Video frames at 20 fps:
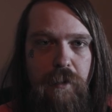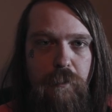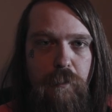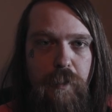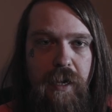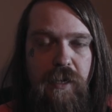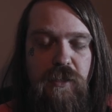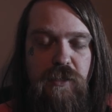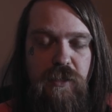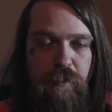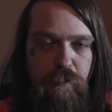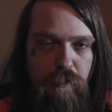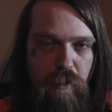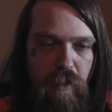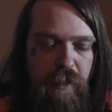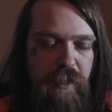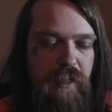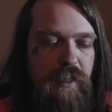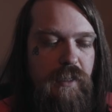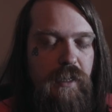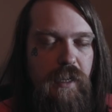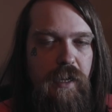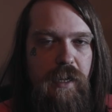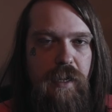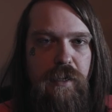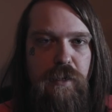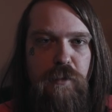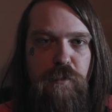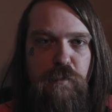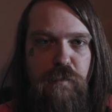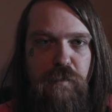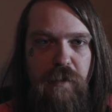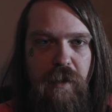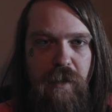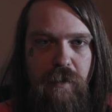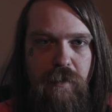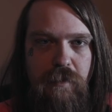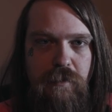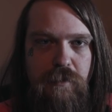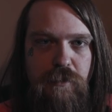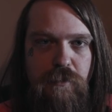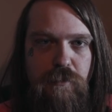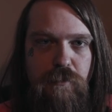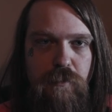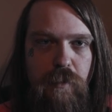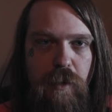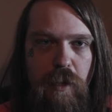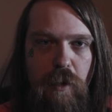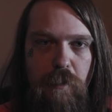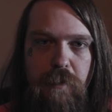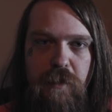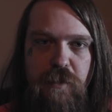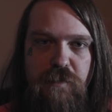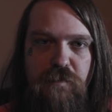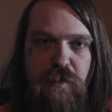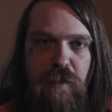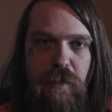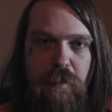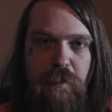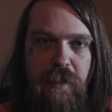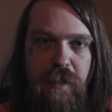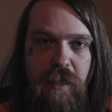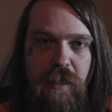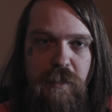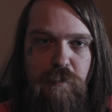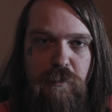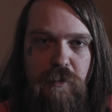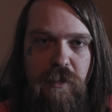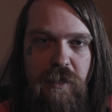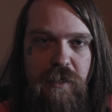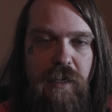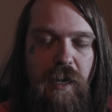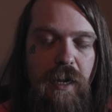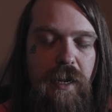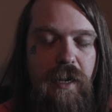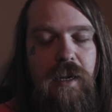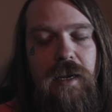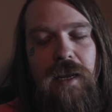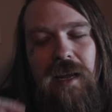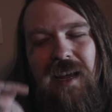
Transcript: We actually brought in a new fella to help us film, and that's pretty tight.